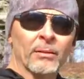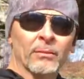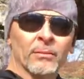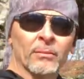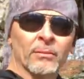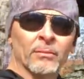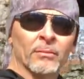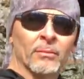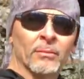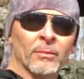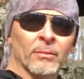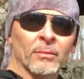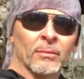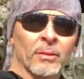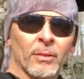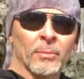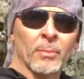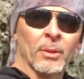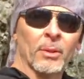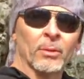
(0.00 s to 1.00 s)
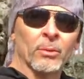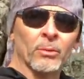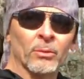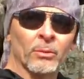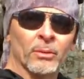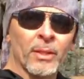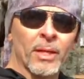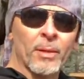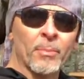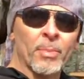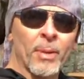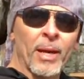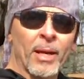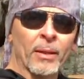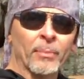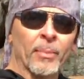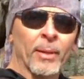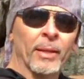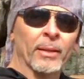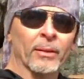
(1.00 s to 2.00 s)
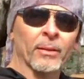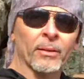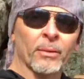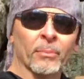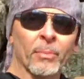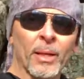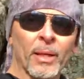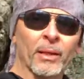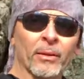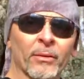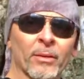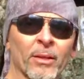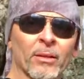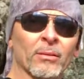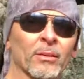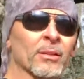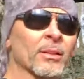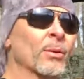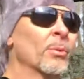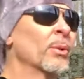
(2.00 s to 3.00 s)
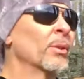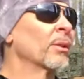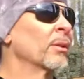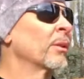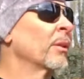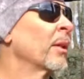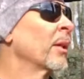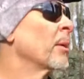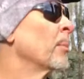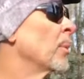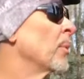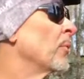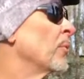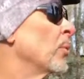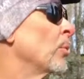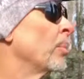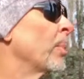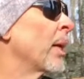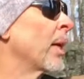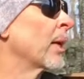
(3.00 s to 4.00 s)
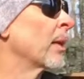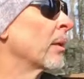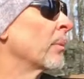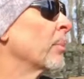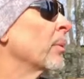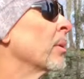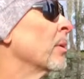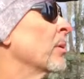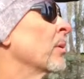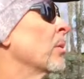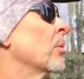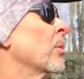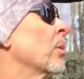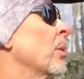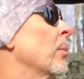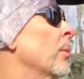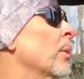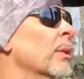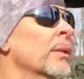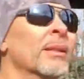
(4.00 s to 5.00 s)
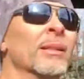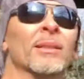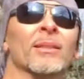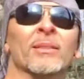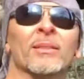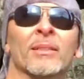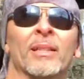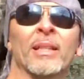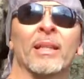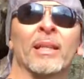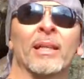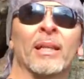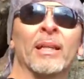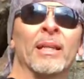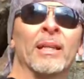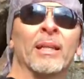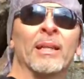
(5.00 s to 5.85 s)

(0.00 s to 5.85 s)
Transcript: You can see my little day pack back in the background because I wasn't going to carry my full pack up here knowing I wasn't going to stay.